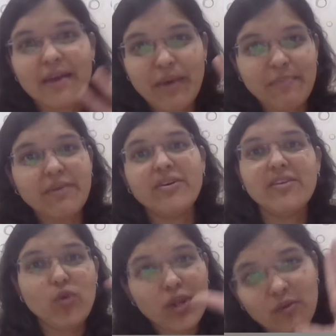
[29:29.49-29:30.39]
I'm happy even
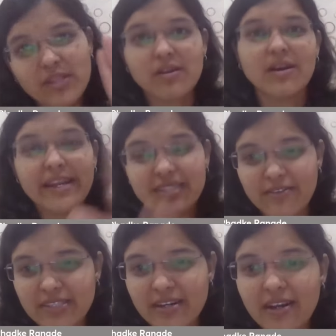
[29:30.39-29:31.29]
if only 1/3 gets
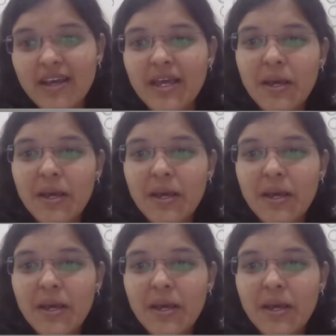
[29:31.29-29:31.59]
invested.